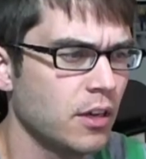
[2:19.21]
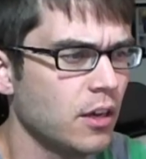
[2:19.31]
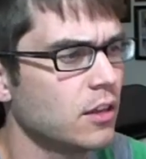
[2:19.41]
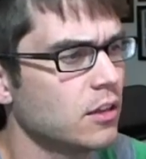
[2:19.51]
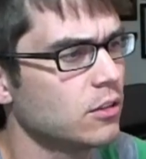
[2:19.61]

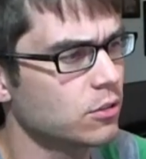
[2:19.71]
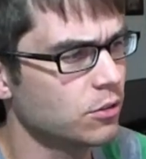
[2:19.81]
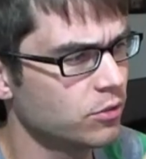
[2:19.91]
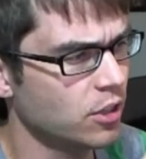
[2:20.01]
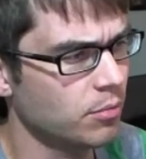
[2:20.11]
a little
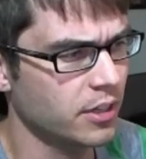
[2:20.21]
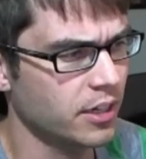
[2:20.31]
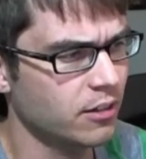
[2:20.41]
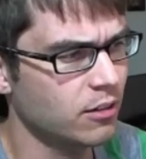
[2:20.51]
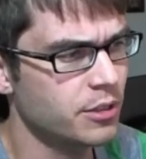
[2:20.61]
goofed up and I
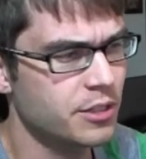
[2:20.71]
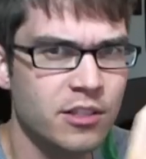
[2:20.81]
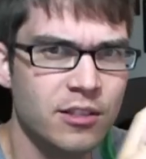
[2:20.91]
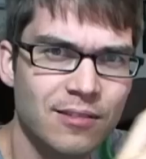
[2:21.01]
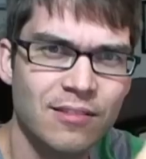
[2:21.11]

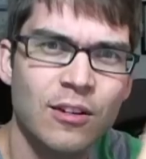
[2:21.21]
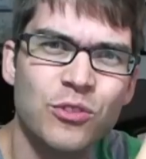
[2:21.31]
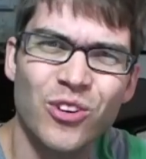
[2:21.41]
always want